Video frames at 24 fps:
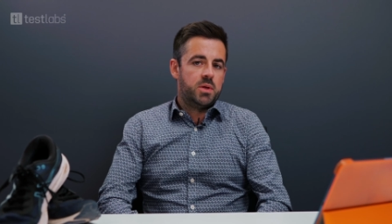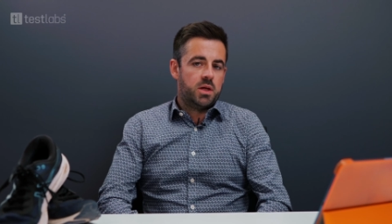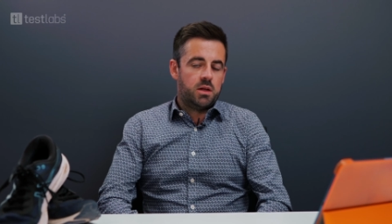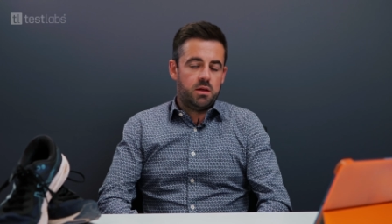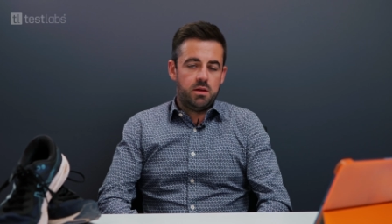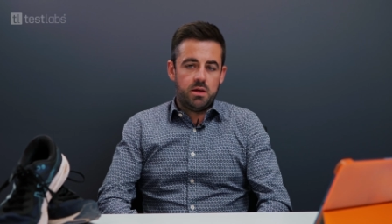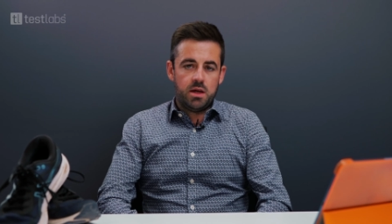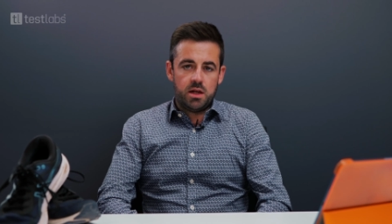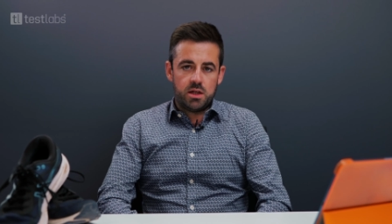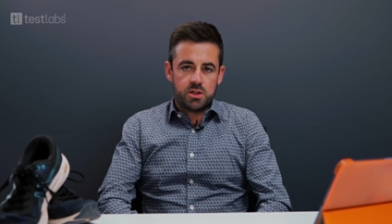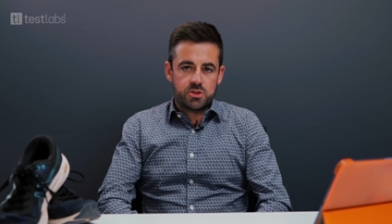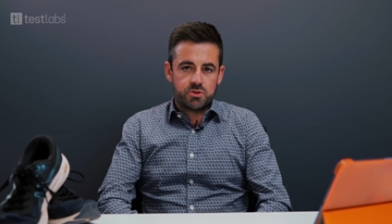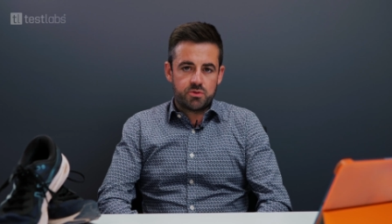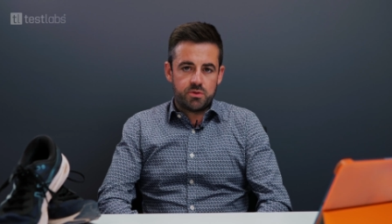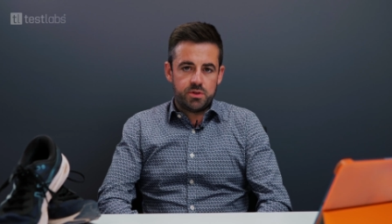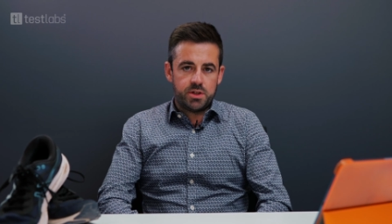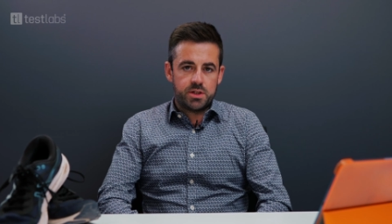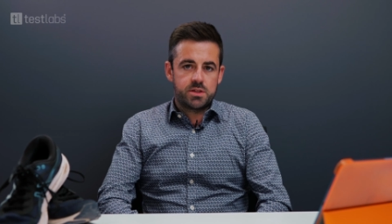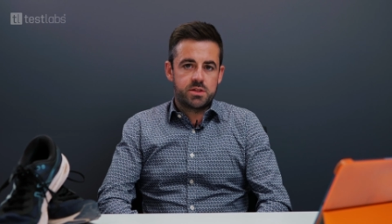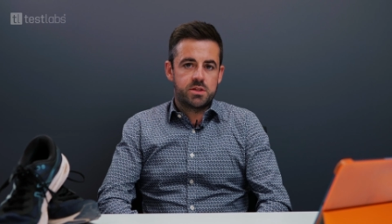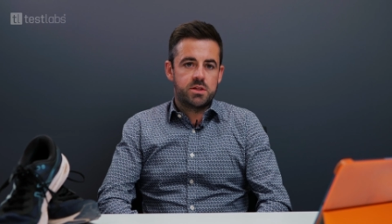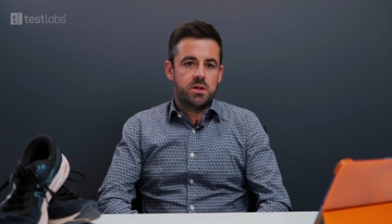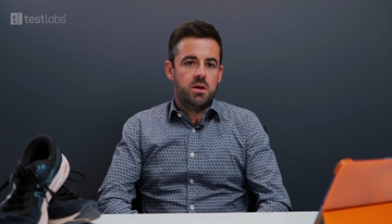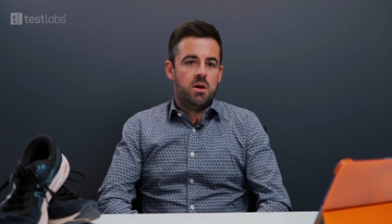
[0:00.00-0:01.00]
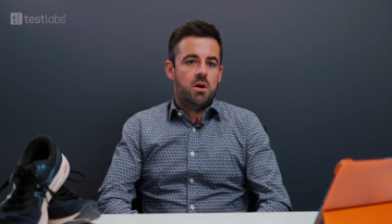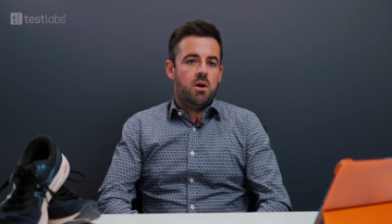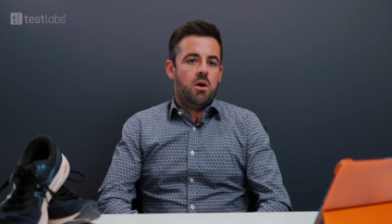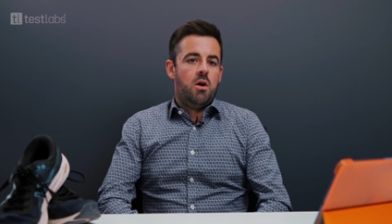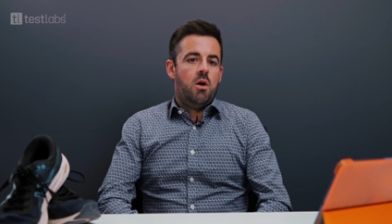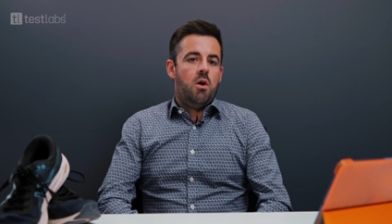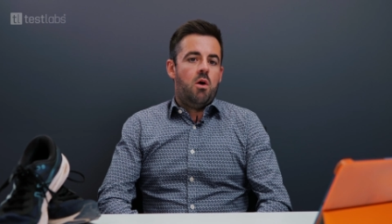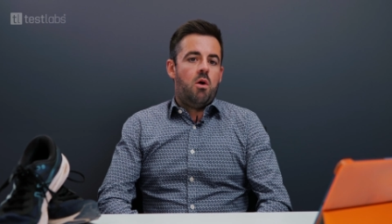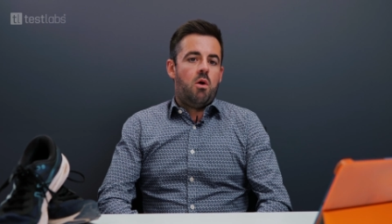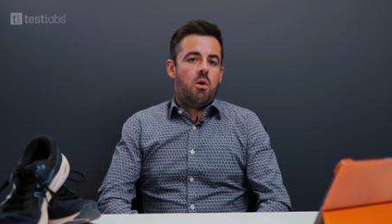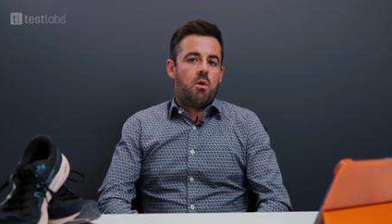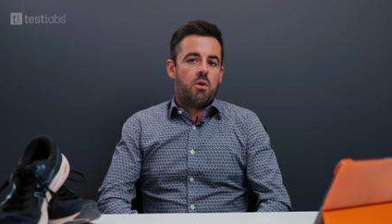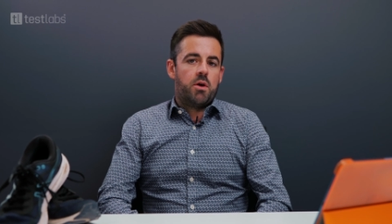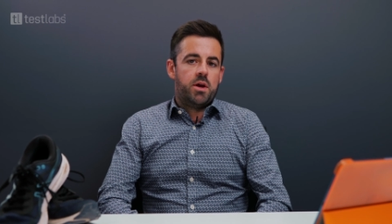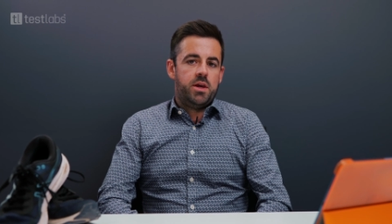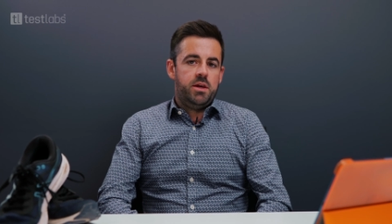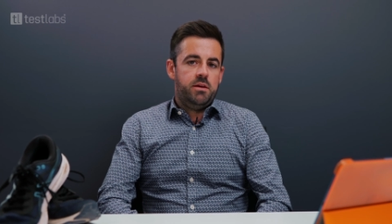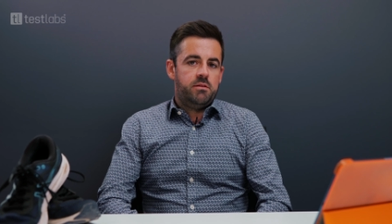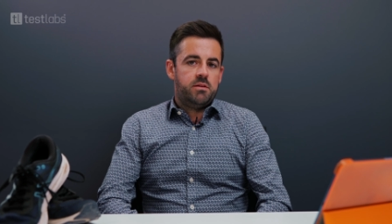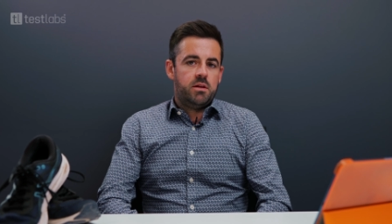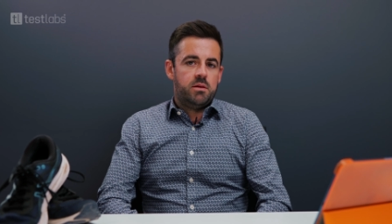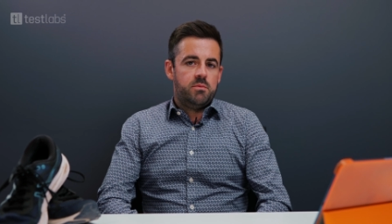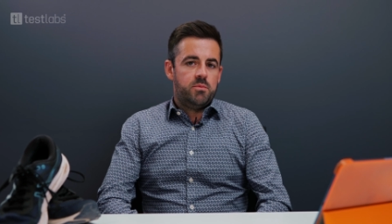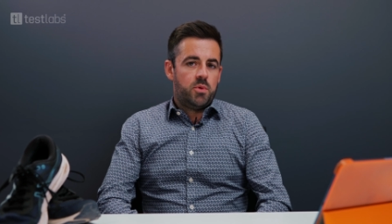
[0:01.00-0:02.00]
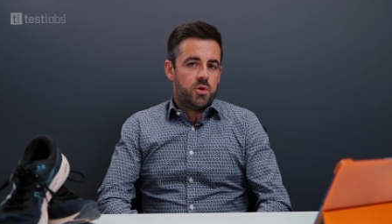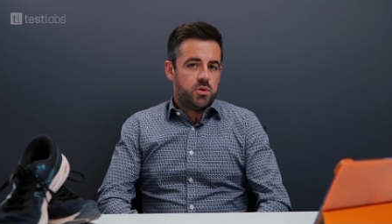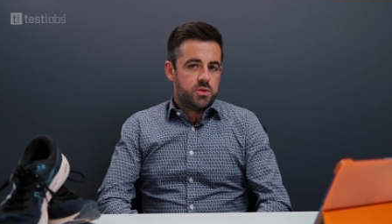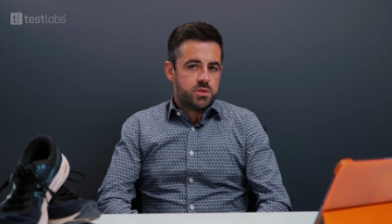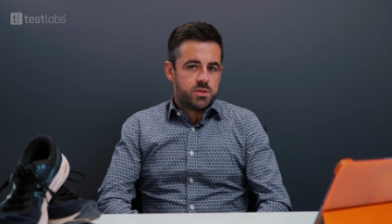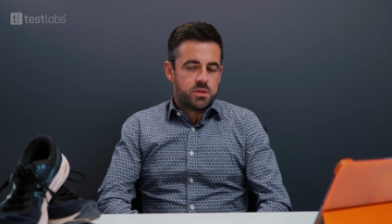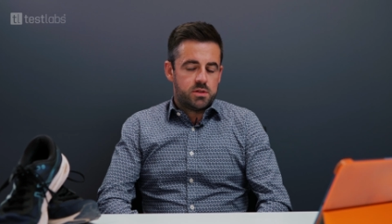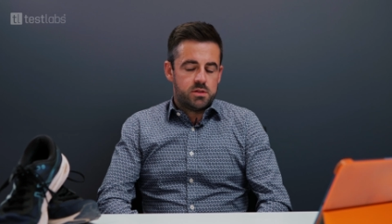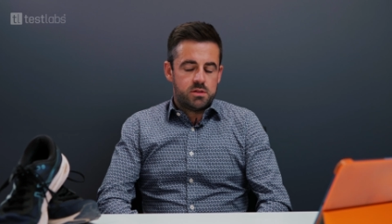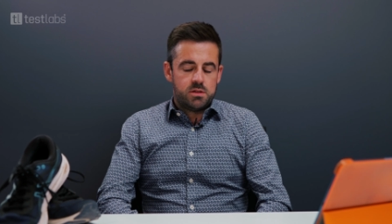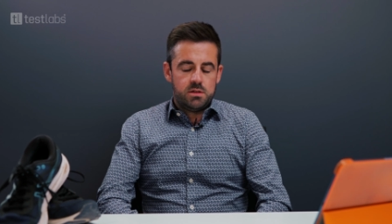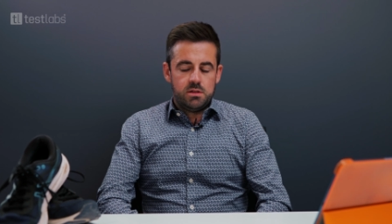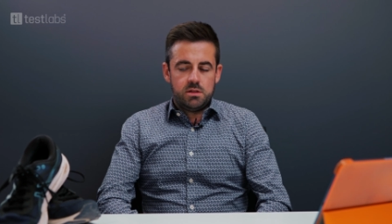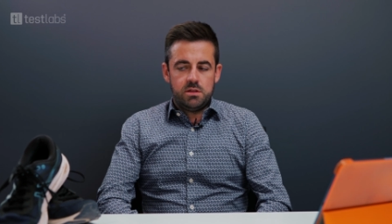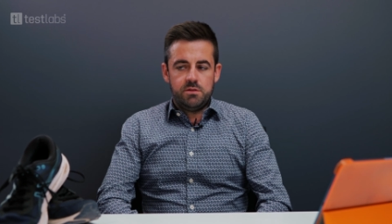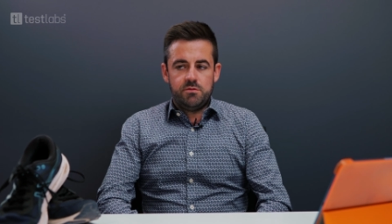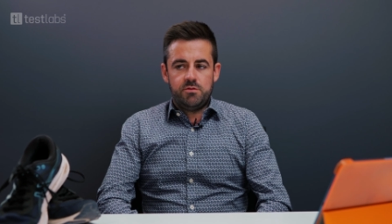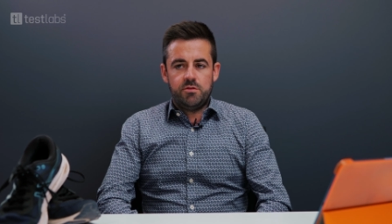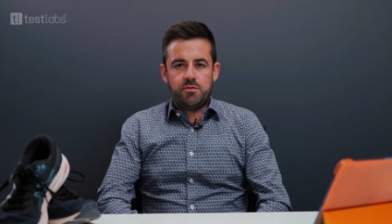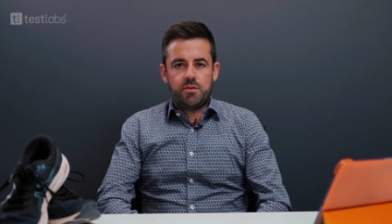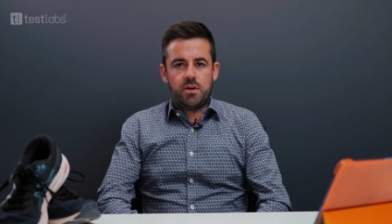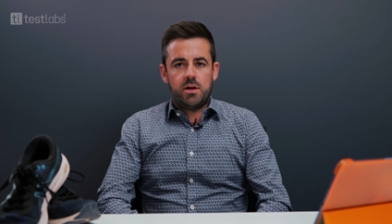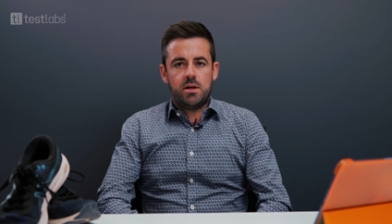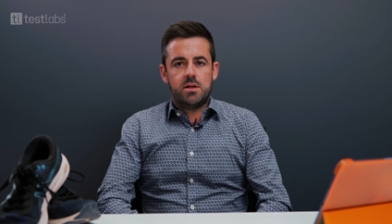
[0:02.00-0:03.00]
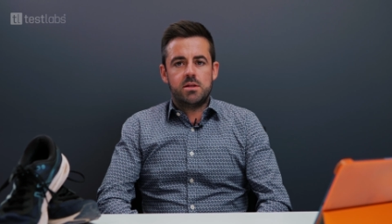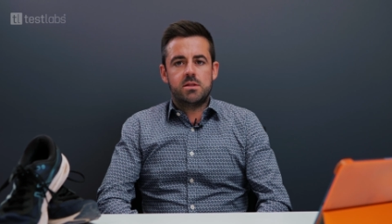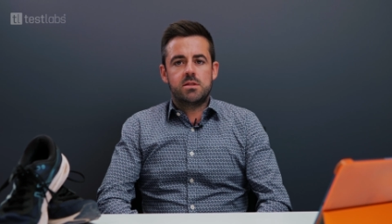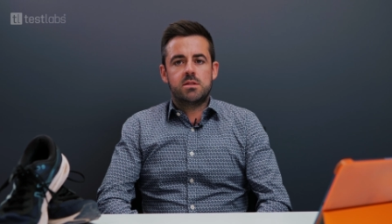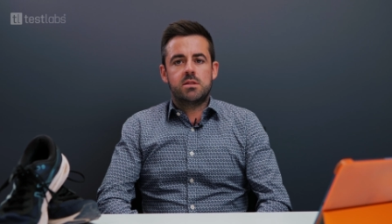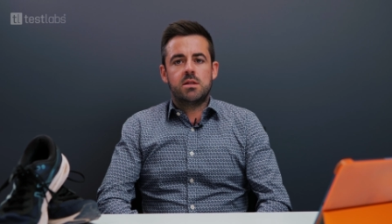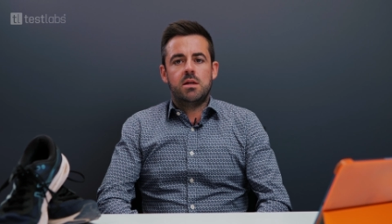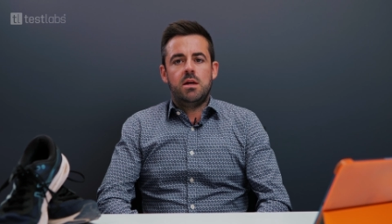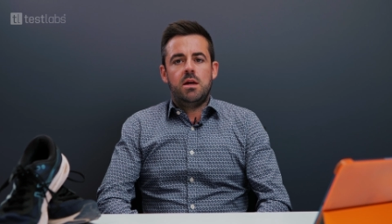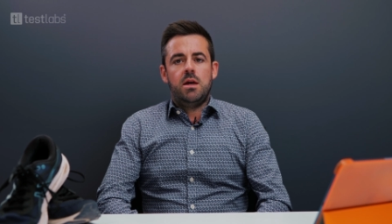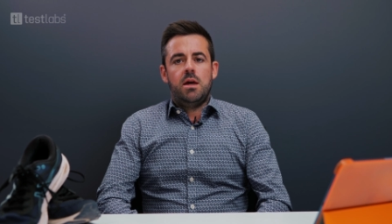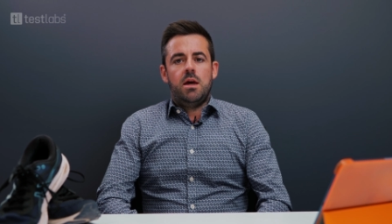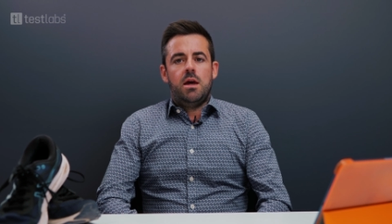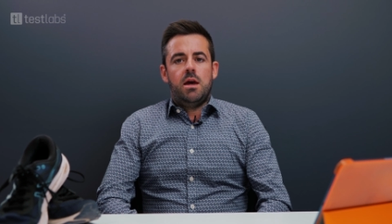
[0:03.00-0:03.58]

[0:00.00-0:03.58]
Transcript: typically electronics or heat and moist sensitive device.